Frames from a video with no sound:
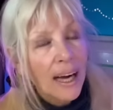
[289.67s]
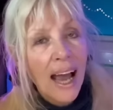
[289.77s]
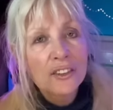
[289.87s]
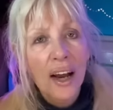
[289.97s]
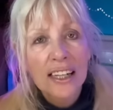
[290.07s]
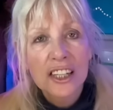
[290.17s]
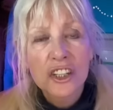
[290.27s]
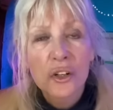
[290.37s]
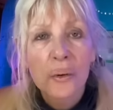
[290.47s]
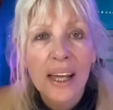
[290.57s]
I try to
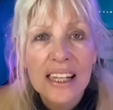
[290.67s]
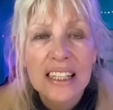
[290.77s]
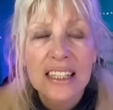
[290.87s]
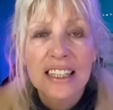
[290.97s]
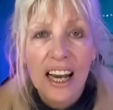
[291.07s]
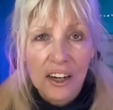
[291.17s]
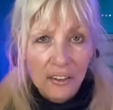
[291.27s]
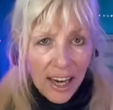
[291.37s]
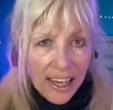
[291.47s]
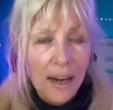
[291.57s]
do is
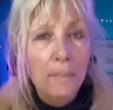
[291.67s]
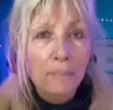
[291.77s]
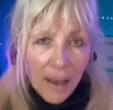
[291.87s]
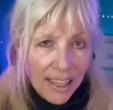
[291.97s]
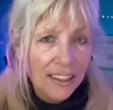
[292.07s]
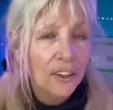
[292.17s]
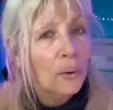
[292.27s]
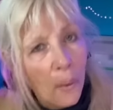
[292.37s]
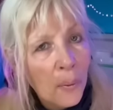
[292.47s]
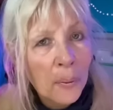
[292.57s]
decorate my little
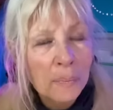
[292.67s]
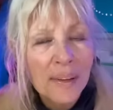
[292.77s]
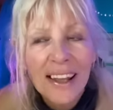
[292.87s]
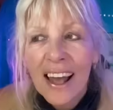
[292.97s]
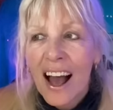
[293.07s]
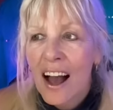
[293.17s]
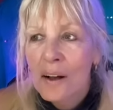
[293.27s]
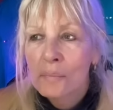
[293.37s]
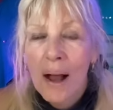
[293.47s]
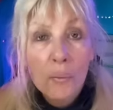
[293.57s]
home,
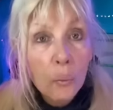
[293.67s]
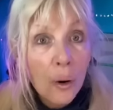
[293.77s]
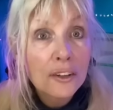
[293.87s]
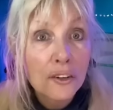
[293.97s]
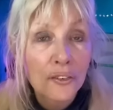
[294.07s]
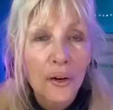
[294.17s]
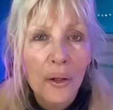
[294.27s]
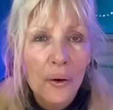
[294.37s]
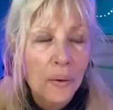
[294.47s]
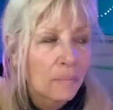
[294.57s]
uh, my wonderful
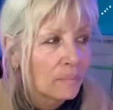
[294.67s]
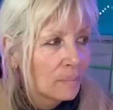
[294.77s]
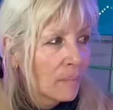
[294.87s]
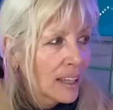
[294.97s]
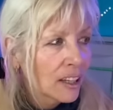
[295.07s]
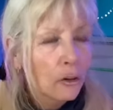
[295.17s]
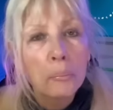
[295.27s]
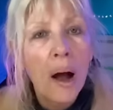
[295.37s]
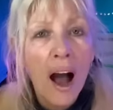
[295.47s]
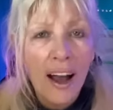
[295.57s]
home, my little
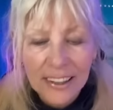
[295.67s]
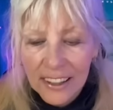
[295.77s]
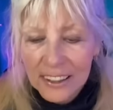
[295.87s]
pod,